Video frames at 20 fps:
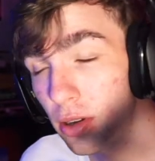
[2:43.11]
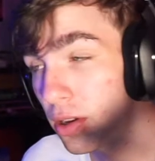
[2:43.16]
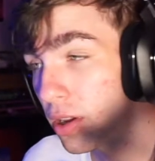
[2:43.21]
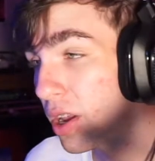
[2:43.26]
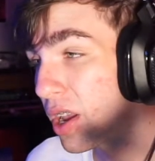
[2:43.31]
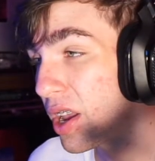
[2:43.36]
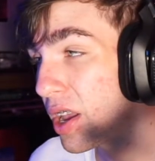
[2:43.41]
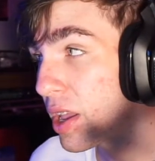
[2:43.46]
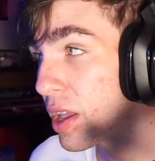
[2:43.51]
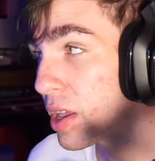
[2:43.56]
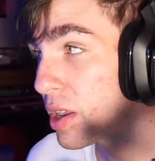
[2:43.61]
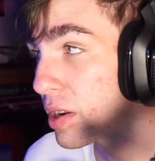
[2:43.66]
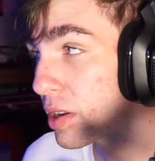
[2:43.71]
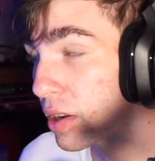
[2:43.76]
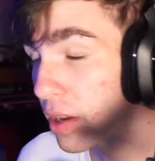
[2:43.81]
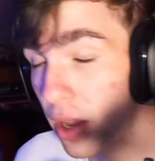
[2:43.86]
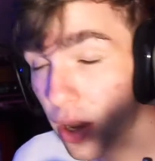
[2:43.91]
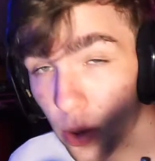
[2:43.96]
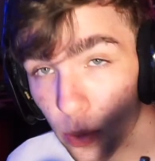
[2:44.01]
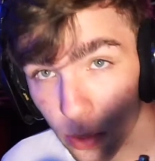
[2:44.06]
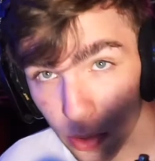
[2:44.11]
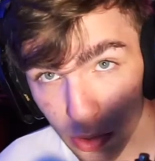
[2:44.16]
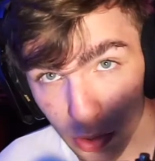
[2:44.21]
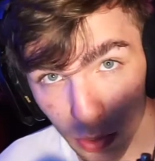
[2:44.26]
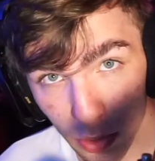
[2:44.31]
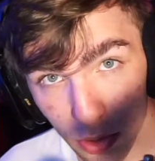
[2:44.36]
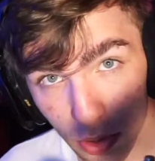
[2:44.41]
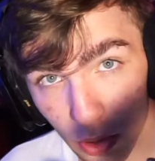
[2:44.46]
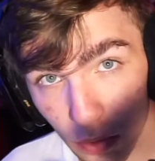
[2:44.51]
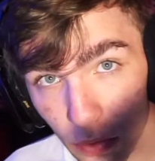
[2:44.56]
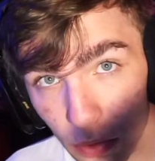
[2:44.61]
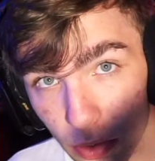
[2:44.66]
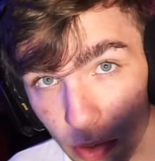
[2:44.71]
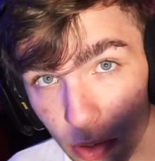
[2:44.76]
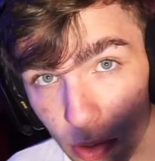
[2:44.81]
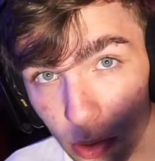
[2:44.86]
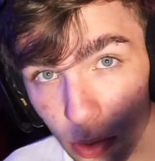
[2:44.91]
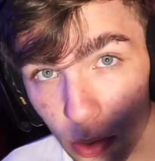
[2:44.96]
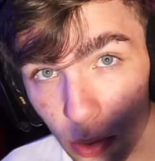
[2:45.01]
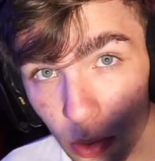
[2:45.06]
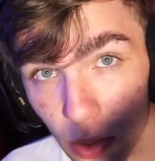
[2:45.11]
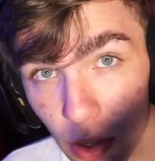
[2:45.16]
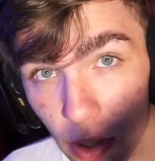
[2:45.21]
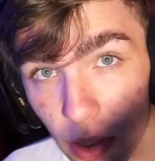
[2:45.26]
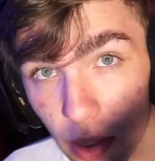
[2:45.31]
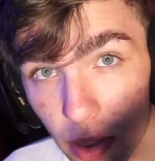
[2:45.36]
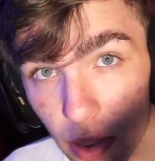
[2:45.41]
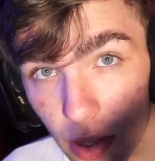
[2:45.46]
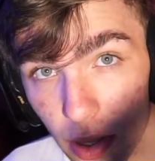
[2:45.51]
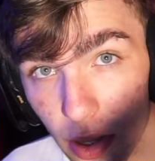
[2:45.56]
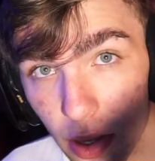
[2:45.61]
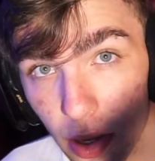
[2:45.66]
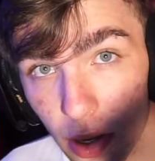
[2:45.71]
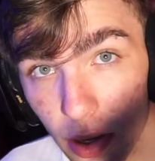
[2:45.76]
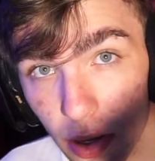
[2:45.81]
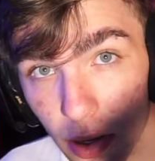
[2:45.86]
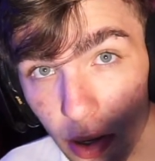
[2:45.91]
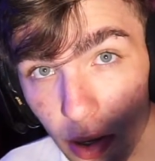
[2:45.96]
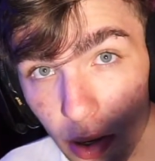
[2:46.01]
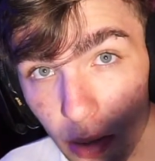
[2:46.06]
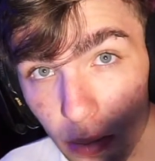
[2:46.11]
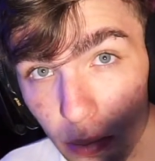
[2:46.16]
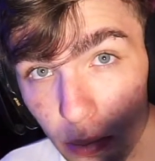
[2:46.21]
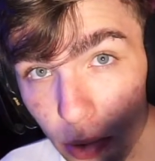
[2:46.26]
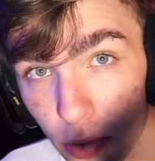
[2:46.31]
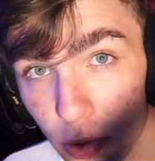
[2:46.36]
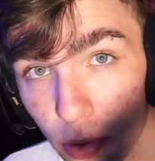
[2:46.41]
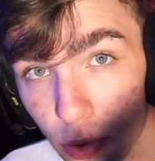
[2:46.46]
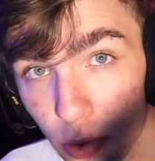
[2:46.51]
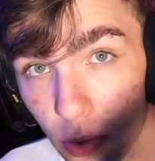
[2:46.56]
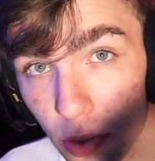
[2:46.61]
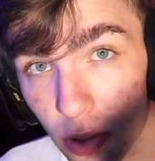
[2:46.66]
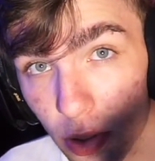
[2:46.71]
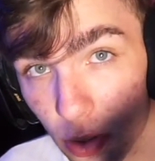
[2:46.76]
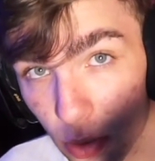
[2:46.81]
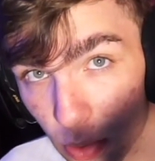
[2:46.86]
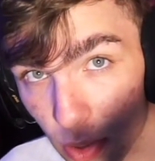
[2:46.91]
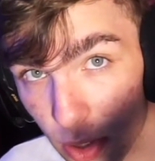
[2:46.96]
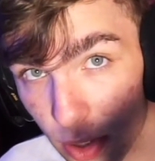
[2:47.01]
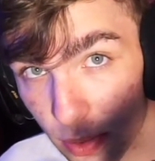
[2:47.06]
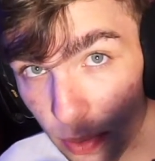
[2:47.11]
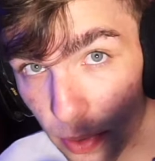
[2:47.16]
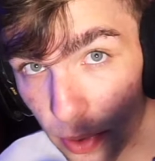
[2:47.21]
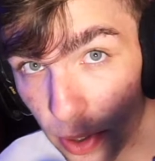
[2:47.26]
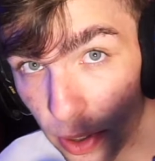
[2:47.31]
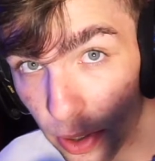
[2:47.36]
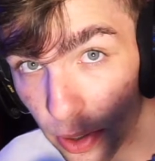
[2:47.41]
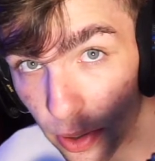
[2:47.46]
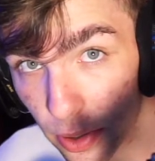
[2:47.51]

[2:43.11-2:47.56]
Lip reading: And now we'll switch over to the Blue USB.